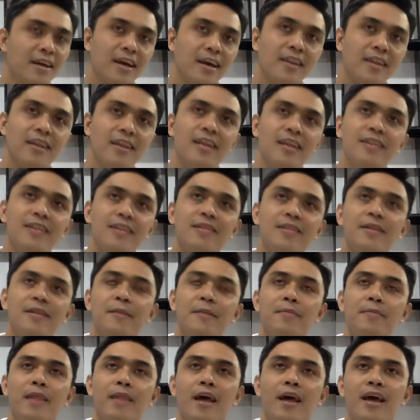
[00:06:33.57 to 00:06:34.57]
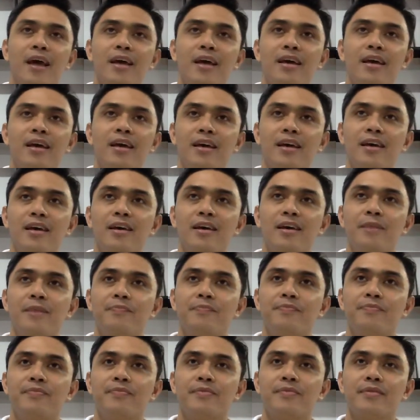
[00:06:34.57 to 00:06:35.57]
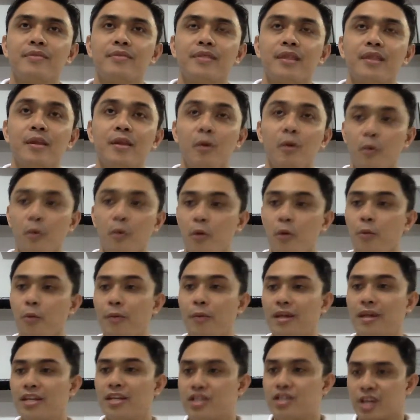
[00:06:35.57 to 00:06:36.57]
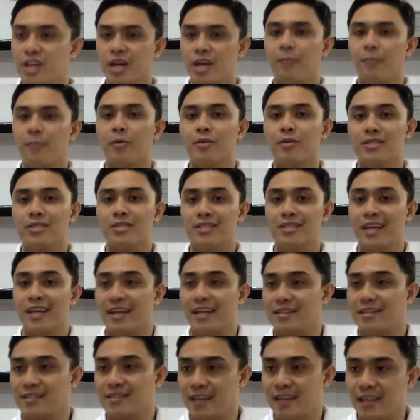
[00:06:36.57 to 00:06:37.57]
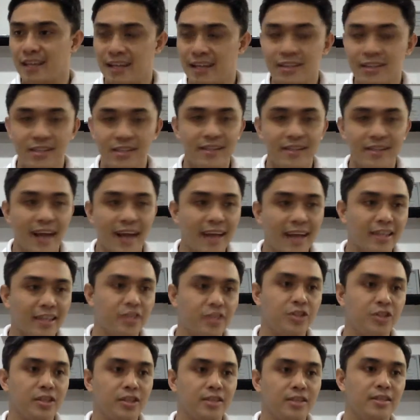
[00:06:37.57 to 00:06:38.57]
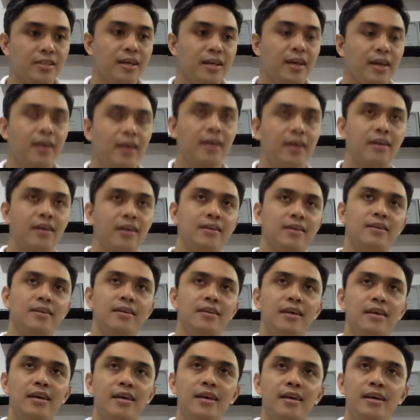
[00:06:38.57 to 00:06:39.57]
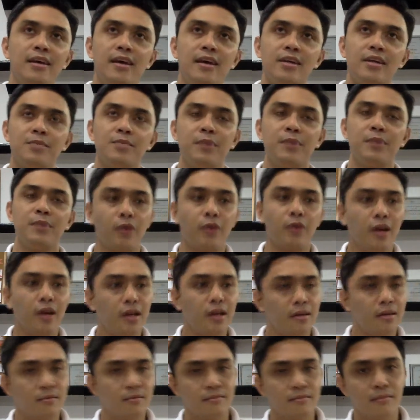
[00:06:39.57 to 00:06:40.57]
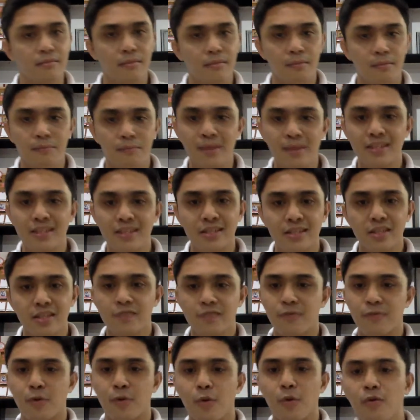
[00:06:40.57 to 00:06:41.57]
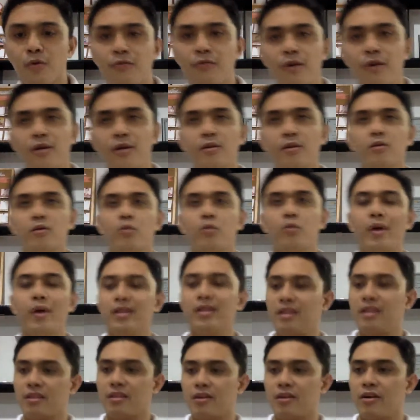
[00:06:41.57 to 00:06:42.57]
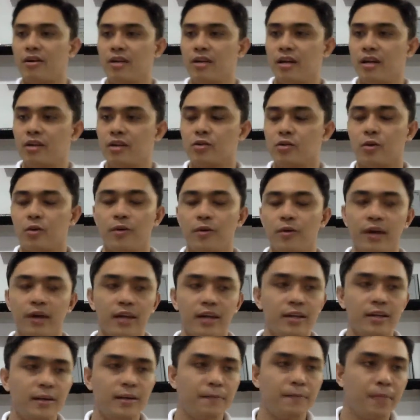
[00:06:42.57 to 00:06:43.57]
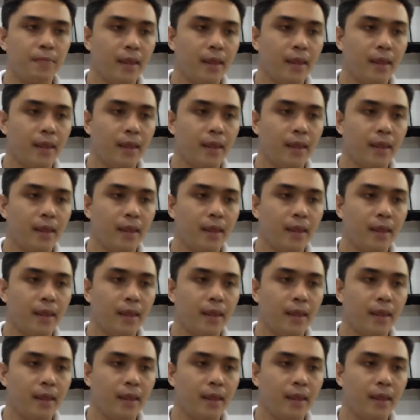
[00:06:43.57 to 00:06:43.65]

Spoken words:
And he shared about sales and strategies. He has been running businesses for over 20, 30 years already.